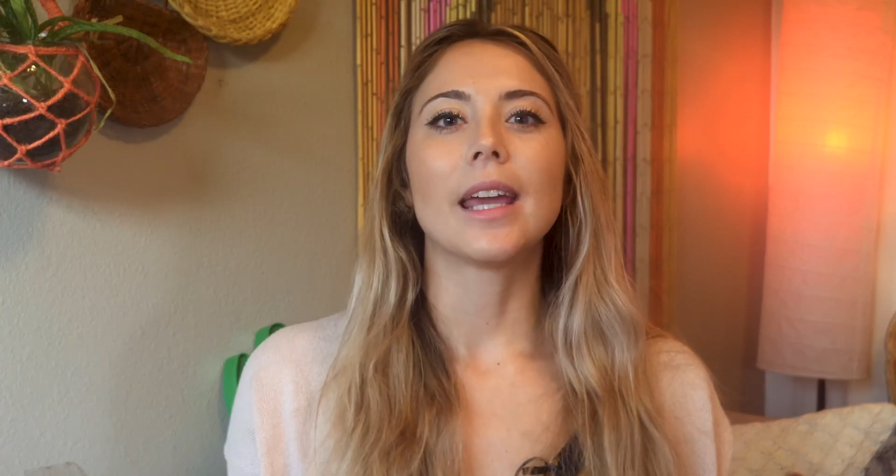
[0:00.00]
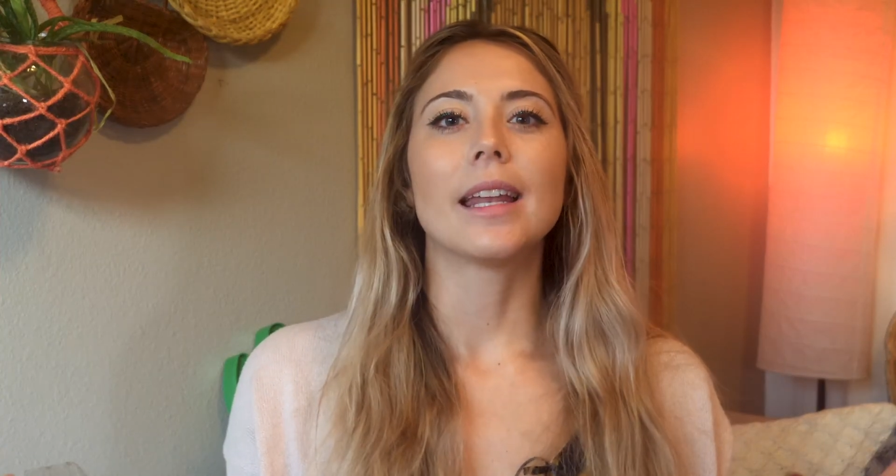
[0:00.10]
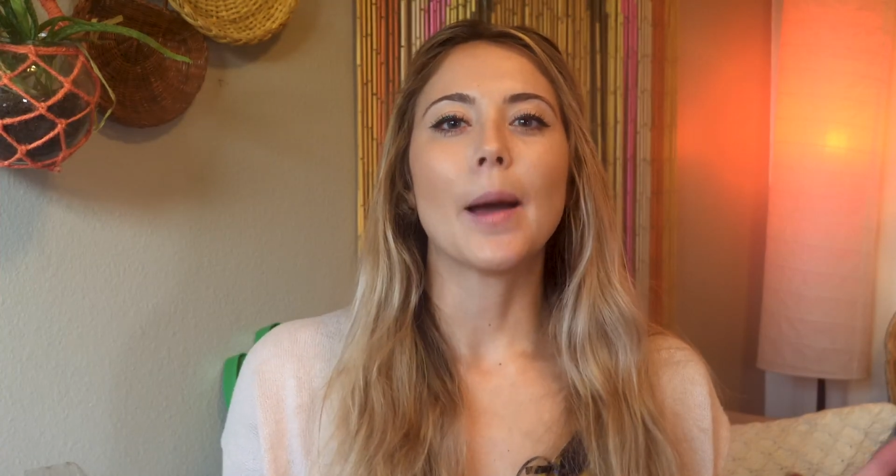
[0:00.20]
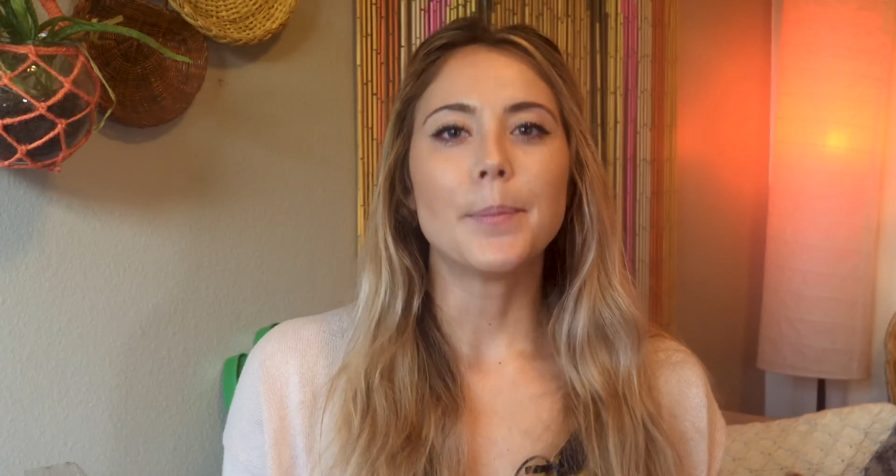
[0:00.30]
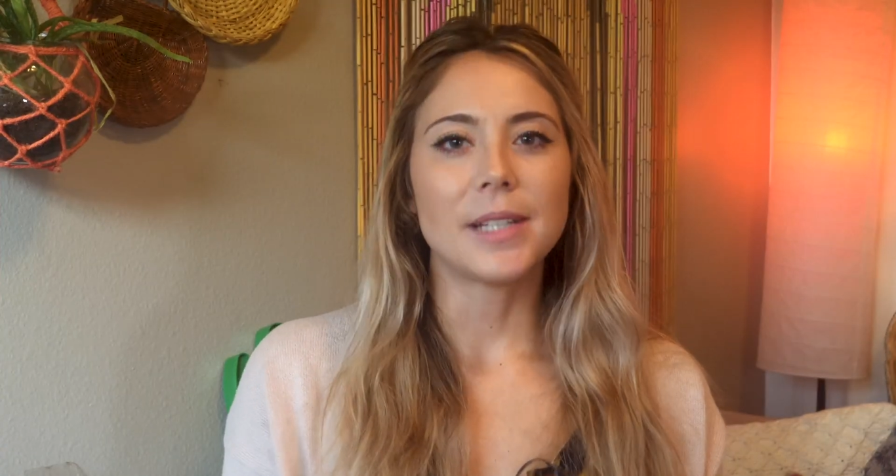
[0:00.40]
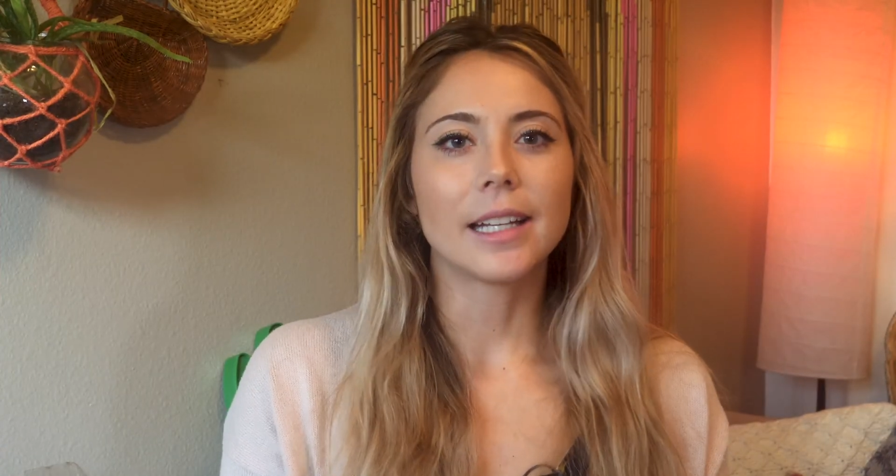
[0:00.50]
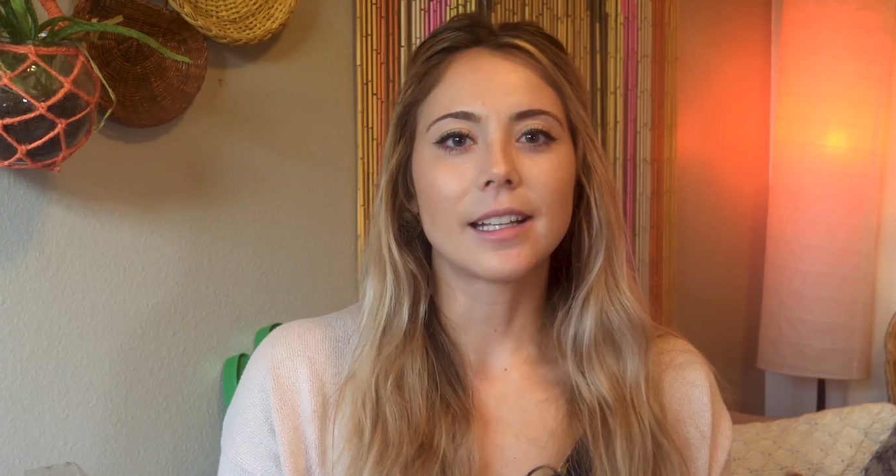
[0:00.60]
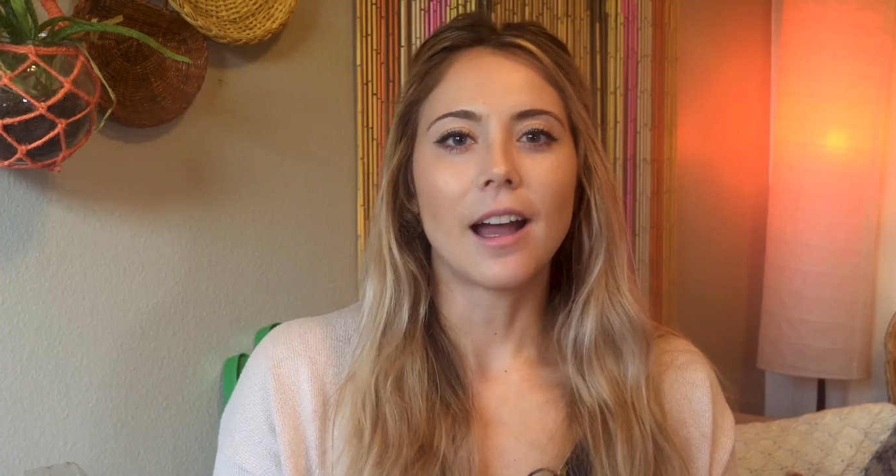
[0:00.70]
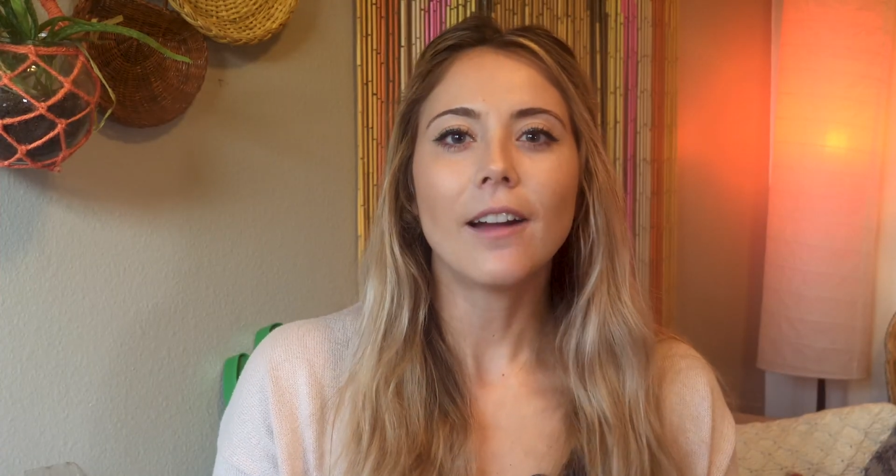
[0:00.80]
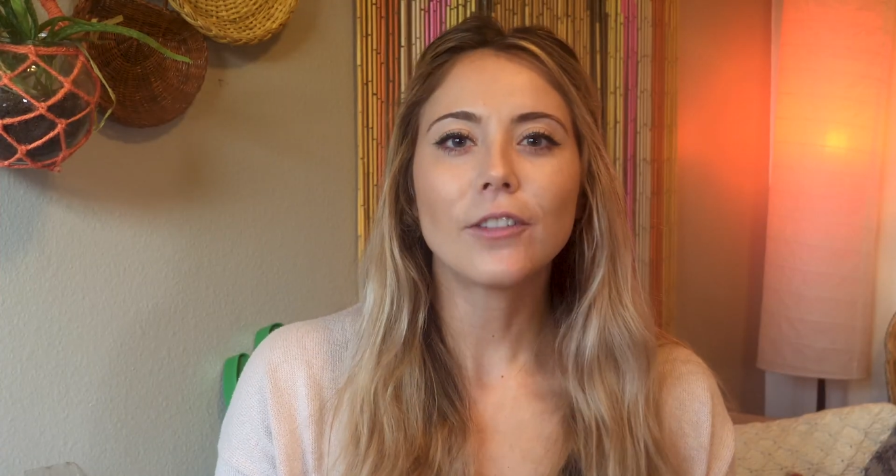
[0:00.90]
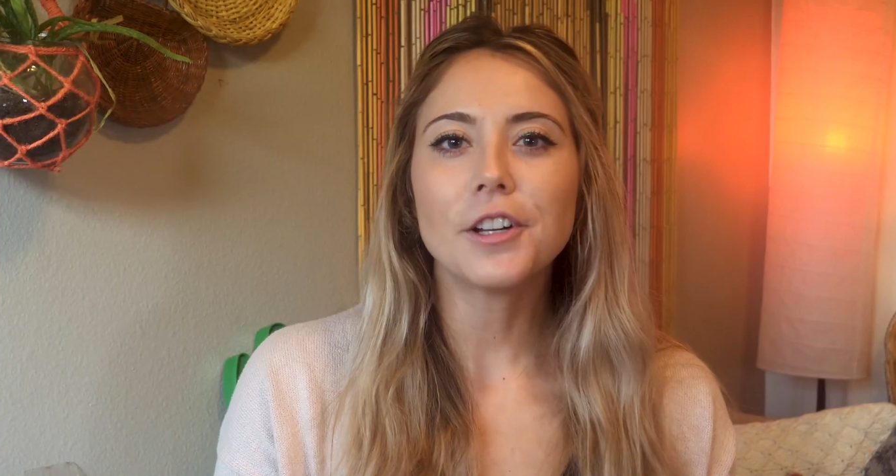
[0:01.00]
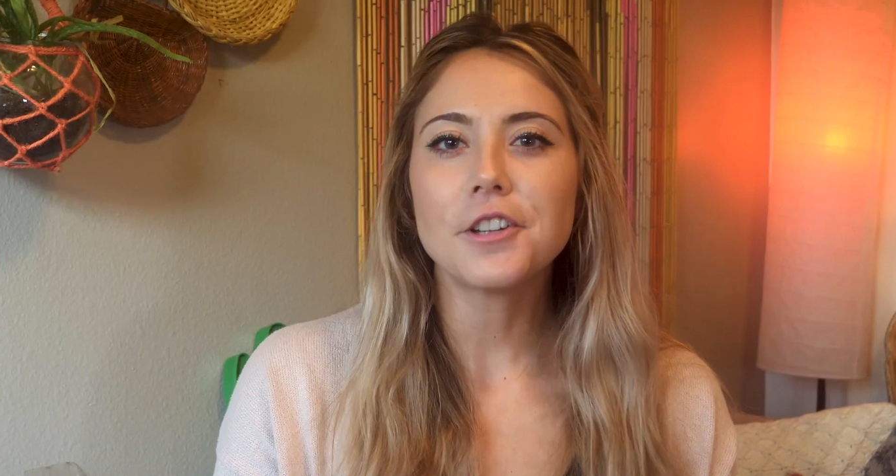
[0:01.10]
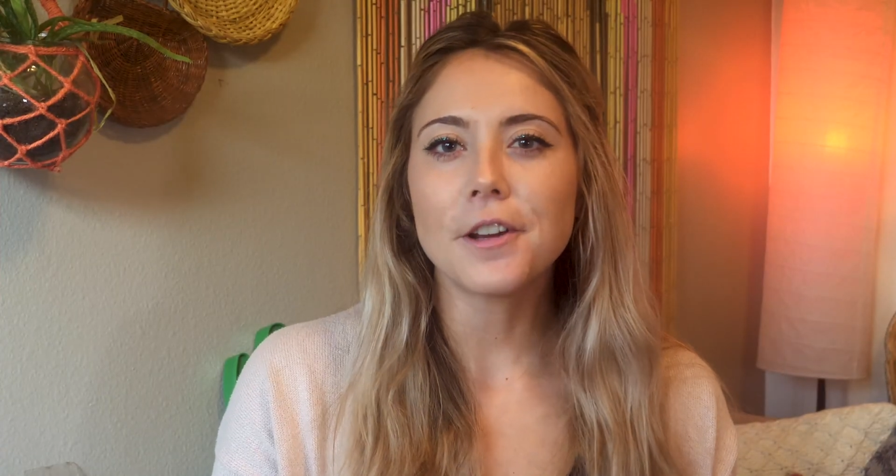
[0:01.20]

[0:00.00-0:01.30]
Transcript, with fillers: get updated coverage